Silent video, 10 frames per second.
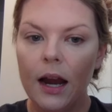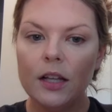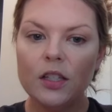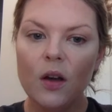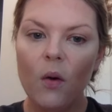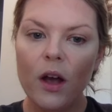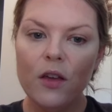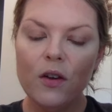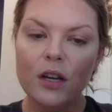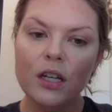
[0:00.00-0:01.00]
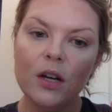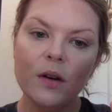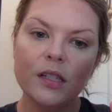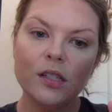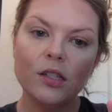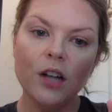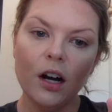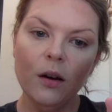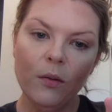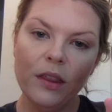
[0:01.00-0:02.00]
And so what you can do is
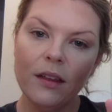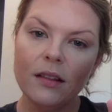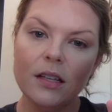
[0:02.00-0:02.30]
start with like